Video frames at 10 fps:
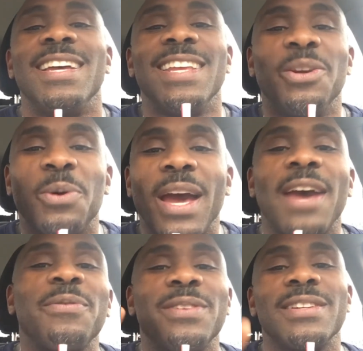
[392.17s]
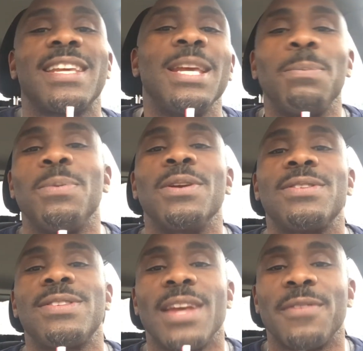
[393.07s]
You have to keep your
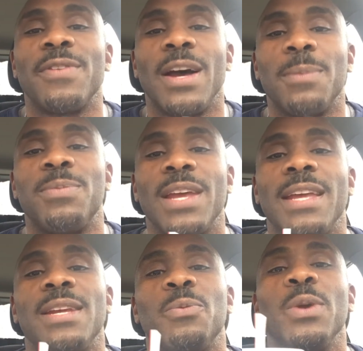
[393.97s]
stuff updated.